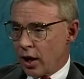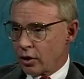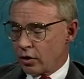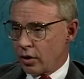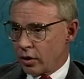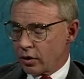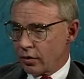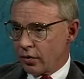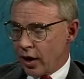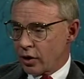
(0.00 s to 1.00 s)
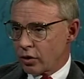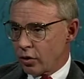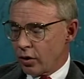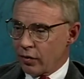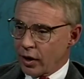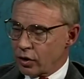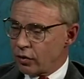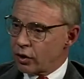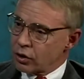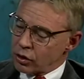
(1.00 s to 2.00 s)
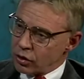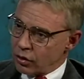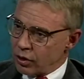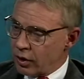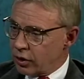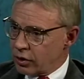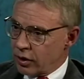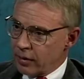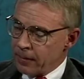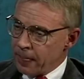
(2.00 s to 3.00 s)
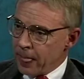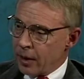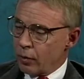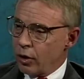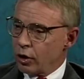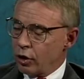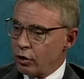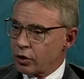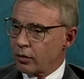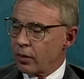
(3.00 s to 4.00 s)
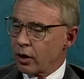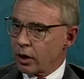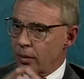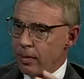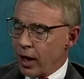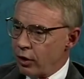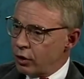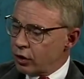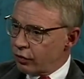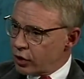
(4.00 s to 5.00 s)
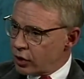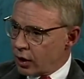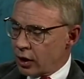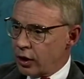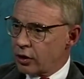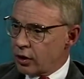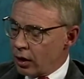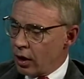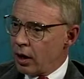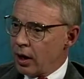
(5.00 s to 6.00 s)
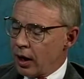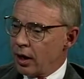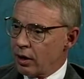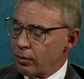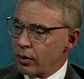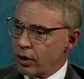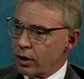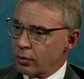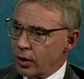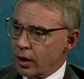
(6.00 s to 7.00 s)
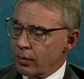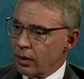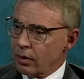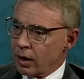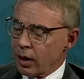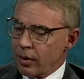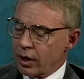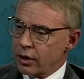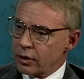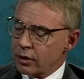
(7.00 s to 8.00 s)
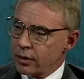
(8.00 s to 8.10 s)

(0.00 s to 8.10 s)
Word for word: last two years of high school and vice versa, so that there is a, a real use of combined use of facilities and any number of things we can come out come out of this